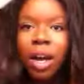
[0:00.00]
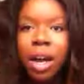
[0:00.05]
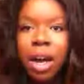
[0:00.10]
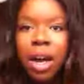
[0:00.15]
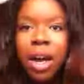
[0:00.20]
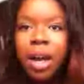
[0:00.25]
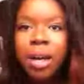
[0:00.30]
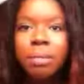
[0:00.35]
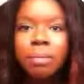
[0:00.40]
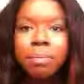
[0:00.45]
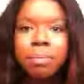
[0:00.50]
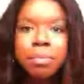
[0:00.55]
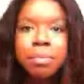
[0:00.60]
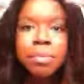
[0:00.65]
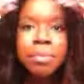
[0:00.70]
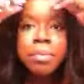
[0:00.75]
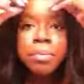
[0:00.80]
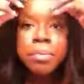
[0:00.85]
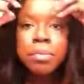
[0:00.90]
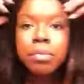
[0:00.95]

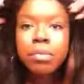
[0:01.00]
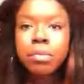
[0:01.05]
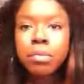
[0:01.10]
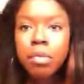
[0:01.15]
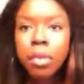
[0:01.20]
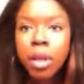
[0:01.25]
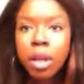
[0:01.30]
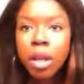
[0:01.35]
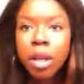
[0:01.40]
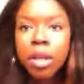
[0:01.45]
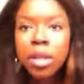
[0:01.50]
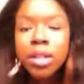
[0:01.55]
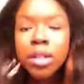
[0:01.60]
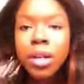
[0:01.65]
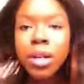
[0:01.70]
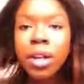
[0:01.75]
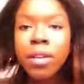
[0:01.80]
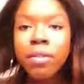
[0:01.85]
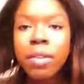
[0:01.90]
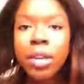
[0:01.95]

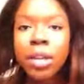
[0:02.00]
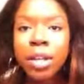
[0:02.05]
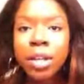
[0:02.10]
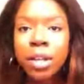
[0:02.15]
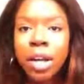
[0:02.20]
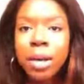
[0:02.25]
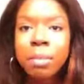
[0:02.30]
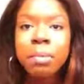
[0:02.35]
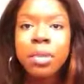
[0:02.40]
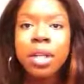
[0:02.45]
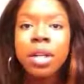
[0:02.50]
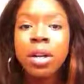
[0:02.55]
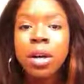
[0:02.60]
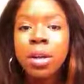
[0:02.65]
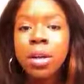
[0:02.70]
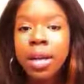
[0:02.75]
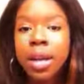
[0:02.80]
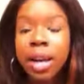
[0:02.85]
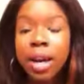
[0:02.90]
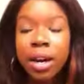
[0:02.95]
So I'll give you a little update
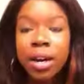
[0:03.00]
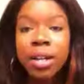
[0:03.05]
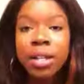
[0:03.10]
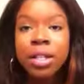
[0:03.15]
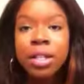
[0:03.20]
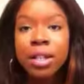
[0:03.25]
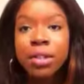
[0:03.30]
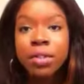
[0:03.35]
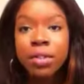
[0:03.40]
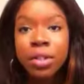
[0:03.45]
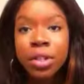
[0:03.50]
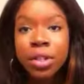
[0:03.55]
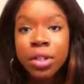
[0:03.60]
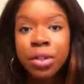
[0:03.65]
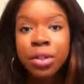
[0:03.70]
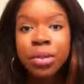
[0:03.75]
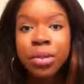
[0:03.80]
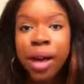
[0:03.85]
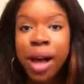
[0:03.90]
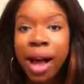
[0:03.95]
on the hair itself
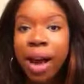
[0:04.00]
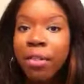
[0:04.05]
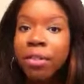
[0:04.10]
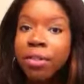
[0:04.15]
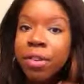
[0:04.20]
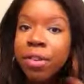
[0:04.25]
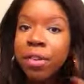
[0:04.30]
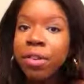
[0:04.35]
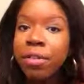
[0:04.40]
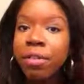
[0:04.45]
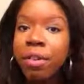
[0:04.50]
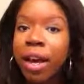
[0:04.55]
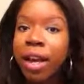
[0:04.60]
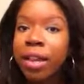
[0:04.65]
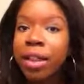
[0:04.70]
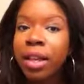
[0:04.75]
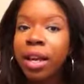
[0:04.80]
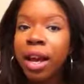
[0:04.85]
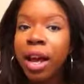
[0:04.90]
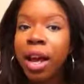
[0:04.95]
too, after the
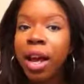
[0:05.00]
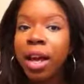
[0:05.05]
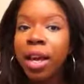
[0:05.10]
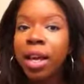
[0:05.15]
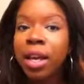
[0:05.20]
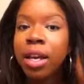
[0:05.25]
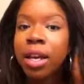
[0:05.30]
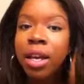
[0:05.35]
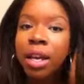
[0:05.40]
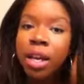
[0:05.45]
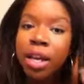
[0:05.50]
fact that I